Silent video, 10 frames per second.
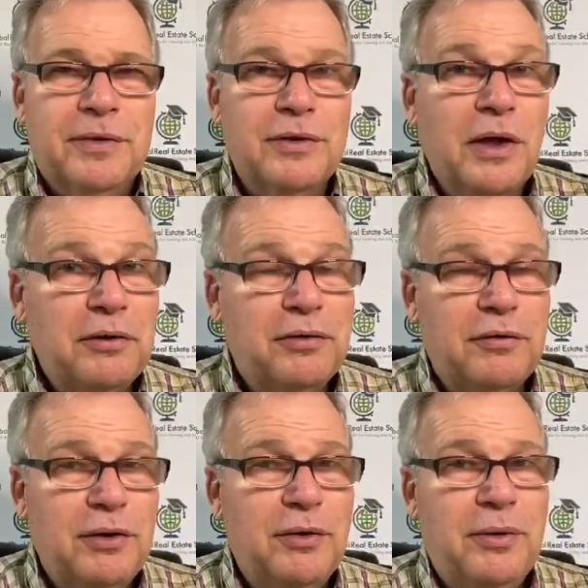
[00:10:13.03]
Those of
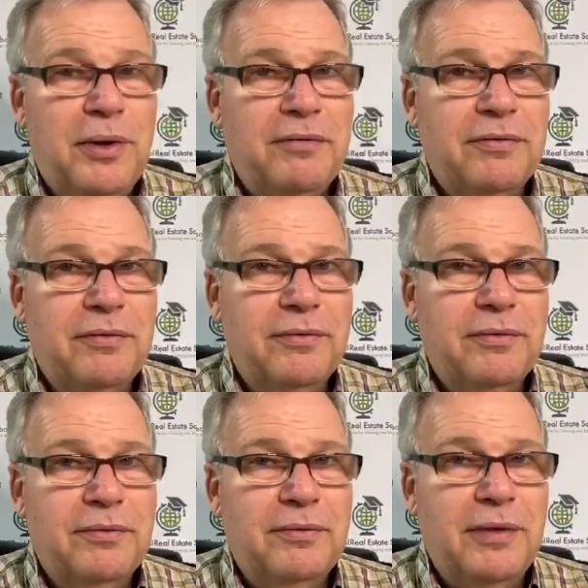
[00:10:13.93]
you who have
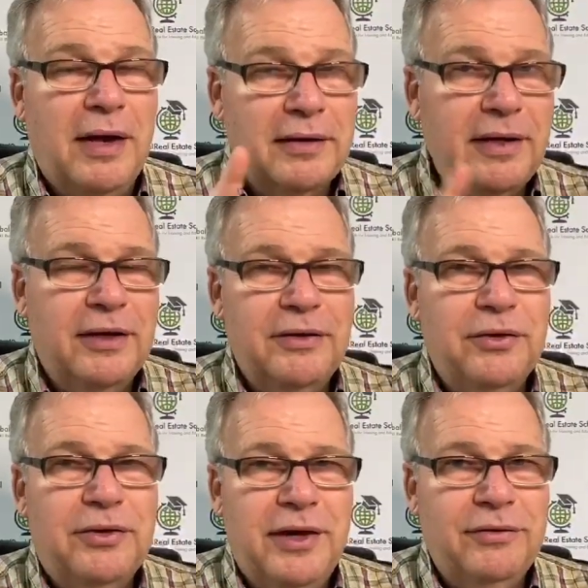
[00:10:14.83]
not taken
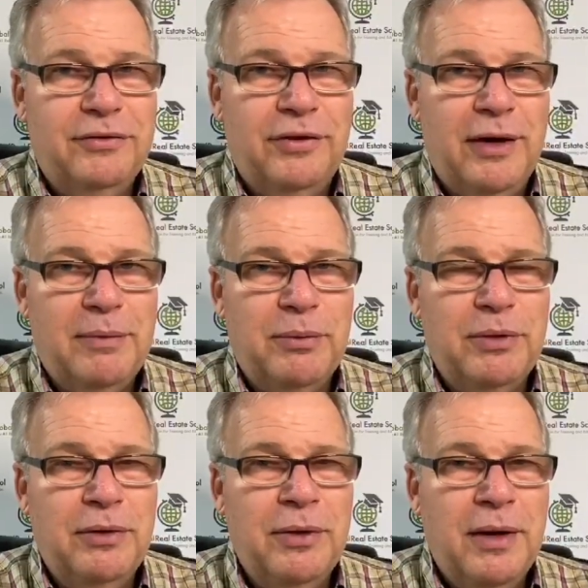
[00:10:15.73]
your test yet, but when
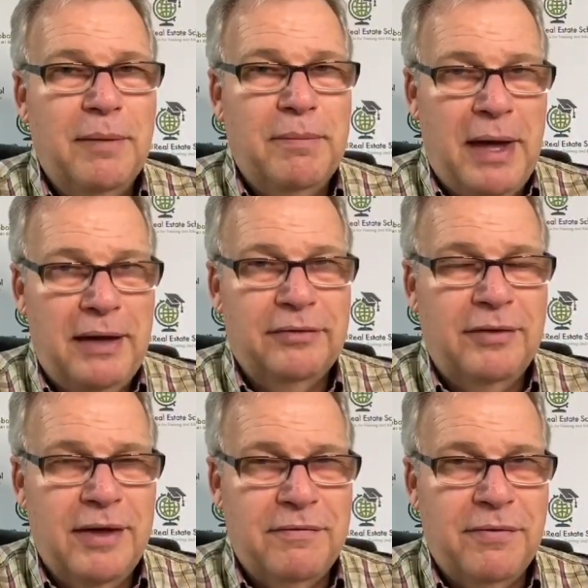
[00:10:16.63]
you pass
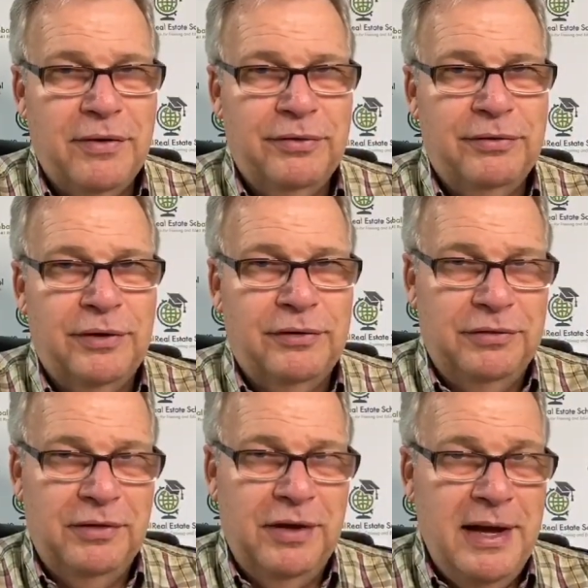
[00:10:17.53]
that first
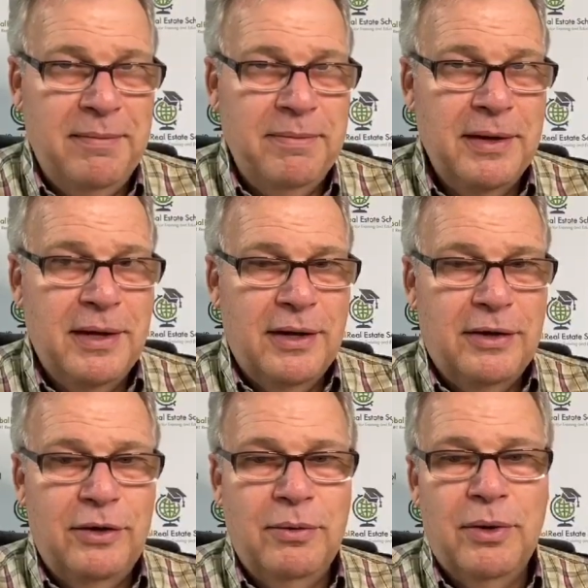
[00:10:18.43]
exam,
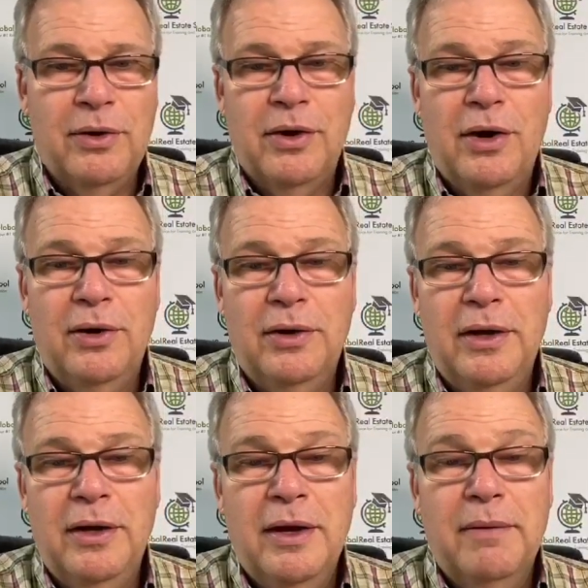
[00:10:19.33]
you are called
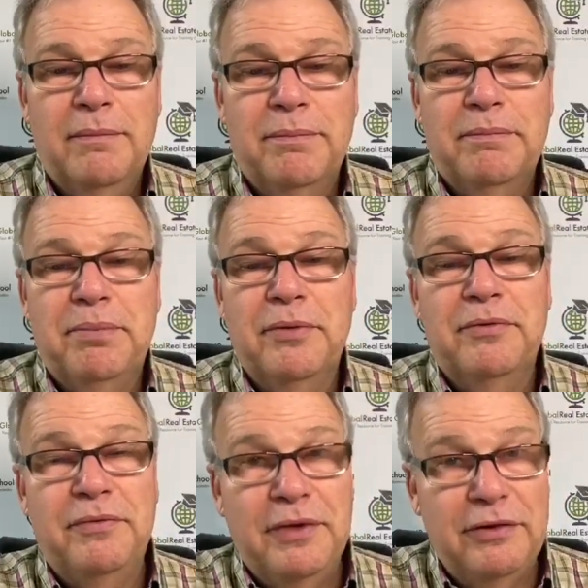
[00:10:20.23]
a
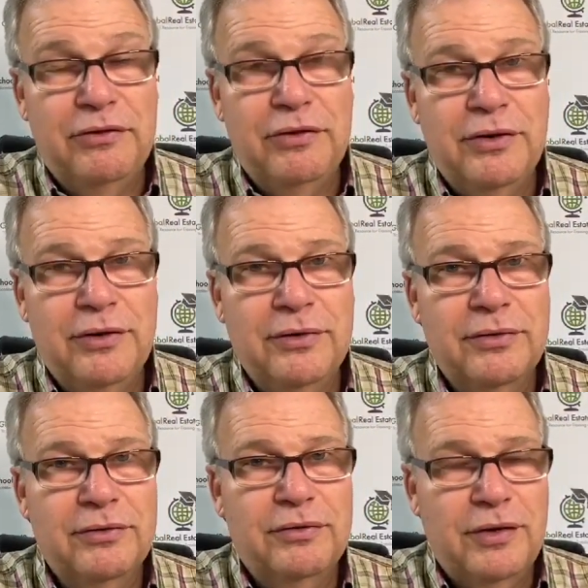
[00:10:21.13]
provisional
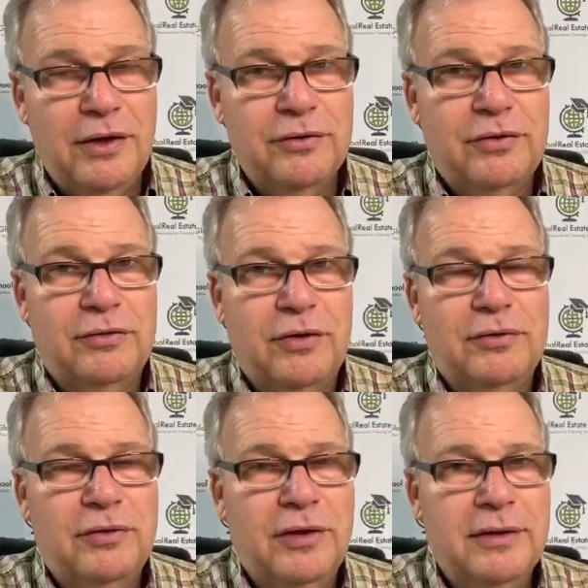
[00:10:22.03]
sales
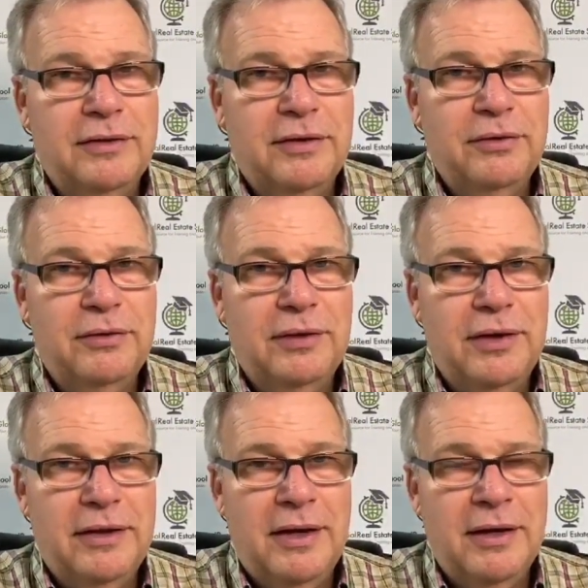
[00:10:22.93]
associate until you
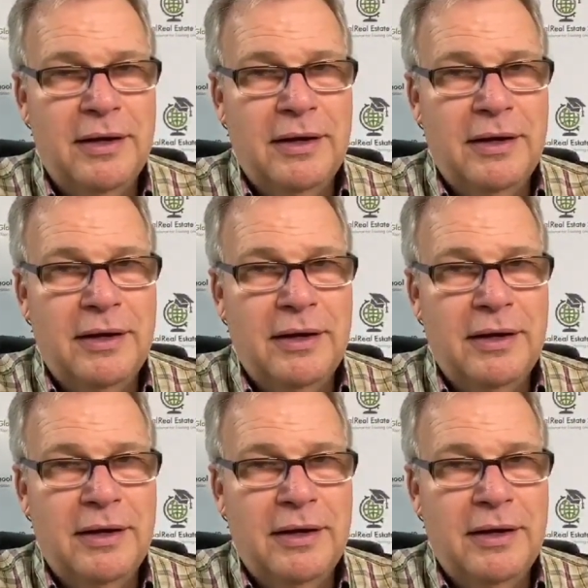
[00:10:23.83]
take that